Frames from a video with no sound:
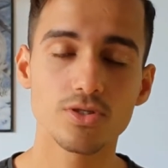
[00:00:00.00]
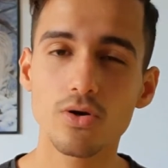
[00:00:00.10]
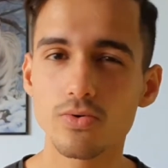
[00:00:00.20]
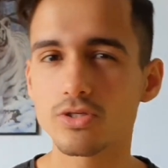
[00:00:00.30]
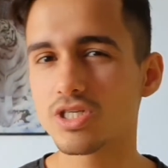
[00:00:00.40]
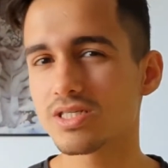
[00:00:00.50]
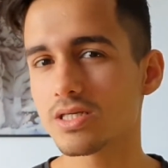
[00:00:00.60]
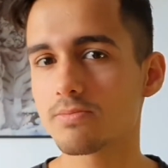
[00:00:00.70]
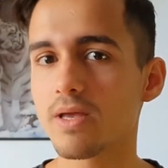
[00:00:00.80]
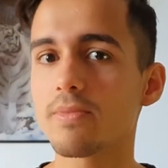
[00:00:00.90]
No, you just
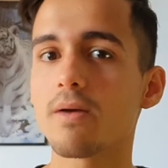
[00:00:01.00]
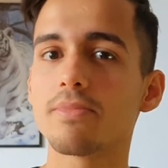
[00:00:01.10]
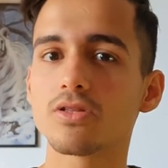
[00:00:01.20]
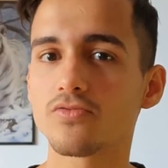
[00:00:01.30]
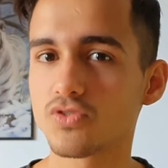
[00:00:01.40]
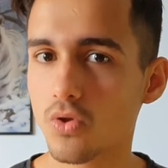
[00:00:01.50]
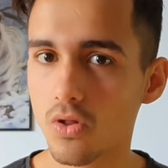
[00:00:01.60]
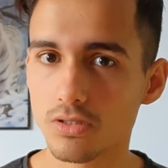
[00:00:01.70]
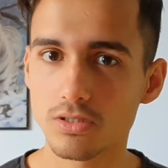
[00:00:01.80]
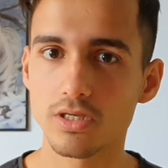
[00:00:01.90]
need maybe a bit of
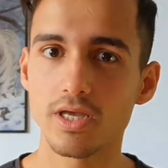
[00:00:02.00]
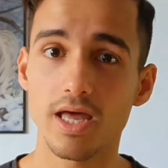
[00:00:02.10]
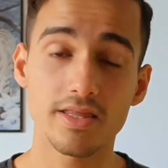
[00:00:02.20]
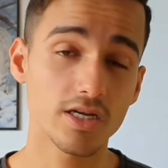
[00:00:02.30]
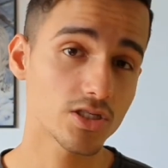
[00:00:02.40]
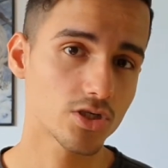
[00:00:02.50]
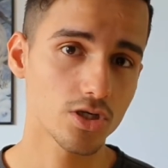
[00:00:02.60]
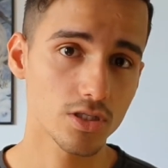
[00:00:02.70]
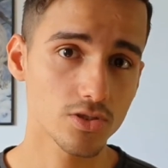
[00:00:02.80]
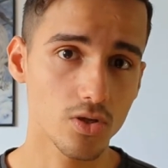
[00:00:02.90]
salt, and the
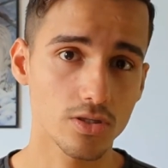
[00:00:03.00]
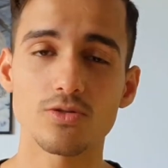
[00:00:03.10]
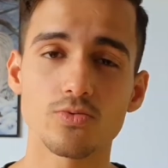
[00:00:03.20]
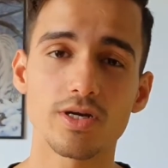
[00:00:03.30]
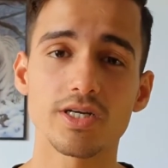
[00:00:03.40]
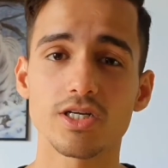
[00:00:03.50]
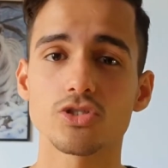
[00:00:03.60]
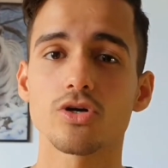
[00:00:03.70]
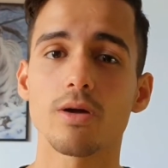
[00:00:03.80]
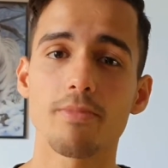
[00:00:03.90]
natural salt that we are gonna
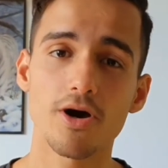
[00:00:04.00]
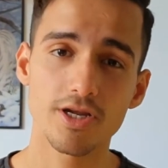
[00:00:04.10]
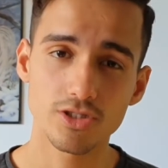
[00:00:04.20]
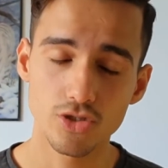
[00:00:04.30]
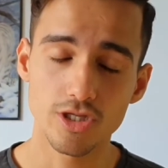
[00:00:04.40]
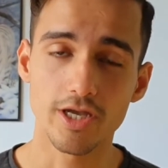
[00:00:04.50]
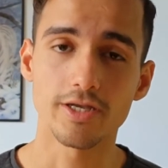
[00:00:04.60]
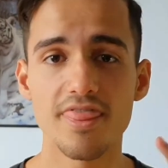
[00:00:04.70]
talk about it today.